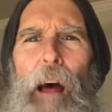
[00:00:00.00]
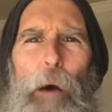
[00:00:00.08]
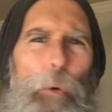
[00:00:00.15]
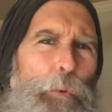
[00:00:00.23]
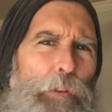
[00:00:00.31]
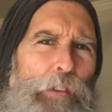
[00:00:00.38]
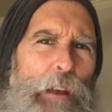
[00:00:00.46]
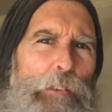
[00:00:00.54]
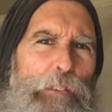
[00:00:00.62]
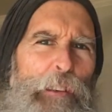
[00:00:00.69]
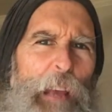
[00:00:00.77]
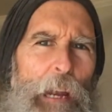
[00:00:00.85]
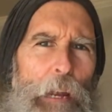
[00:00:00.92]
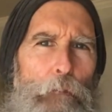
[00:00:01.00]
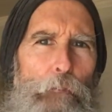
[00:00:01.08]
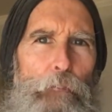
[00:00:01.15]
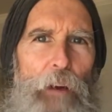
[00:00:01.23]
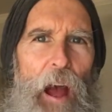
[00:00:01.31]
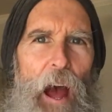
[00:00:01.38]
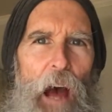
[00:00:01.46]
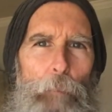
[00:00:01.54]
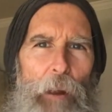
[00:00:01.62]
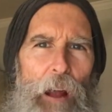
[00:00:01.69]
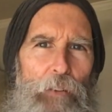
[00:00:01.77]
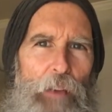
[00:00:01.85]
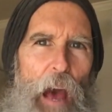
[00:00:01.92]
I won't say skinny fat,
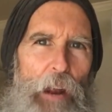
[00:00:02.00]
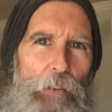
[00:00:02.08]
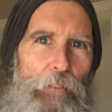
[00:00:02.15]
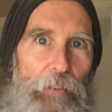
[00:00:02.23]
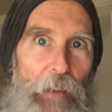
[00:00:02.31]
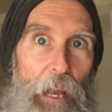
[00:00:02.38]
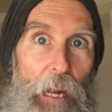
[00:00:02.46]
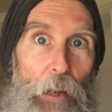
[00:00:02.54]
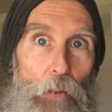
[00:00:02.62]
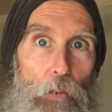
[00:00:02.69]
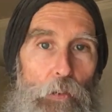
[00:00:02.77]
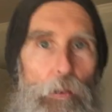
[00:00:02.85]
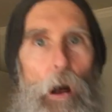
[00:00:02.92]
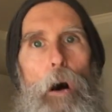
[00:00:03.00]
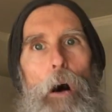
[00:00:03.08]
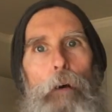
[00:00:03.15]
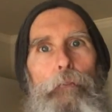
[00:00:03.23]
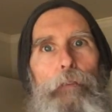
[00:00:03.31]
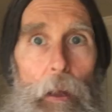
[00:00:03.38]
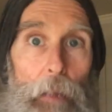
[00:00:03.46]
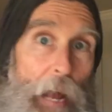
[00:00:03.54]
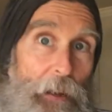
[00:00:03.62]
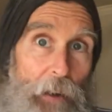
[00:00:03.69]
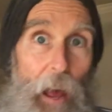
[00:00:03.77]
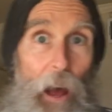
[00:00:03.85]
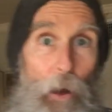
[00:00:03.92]
but I was kind of skinny soft.
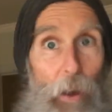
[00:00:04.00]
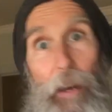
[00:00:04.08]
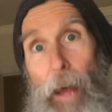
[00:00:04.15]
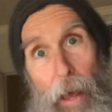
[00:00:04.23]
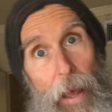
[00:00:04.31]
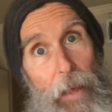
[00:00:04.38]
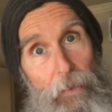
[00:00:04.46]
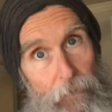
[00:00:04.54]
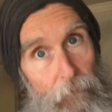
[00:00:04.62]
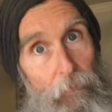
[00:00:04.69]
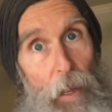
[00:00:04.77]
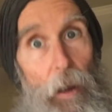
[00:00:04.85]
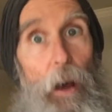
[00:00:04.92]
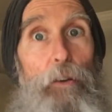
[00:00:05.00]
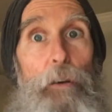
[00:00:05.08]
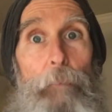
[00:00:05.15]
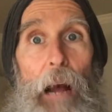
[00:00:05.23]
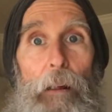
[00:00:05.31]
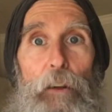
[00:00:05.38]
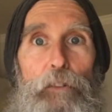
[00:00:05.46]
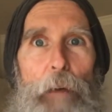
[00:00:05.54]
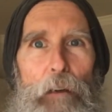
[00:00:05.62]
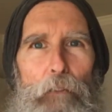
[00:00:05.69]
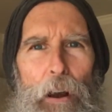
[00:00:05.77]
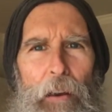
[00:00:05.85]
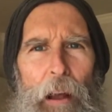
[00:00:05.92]
Like now, and hey, you know, your mileage
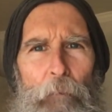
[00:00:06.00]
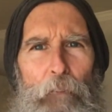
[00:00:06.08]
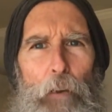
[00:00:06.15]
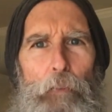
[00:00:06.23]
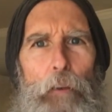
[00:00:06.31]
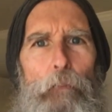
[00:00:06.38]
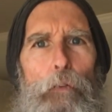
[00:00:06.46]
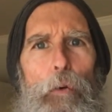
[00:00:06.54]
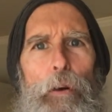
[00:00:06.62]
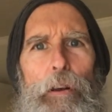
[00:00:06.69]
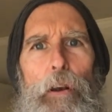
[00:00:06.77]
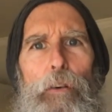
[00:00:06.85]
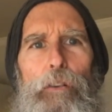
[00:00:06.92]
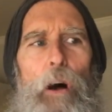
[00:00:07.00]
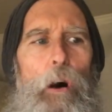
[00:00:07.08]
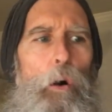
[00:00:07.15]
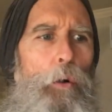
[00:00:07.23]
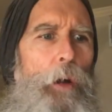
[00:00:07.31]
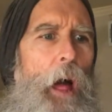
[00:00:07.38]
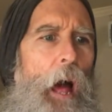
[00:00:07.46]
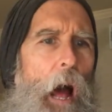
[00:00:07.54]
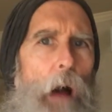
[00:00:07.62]
may vary. I'm 54 years old.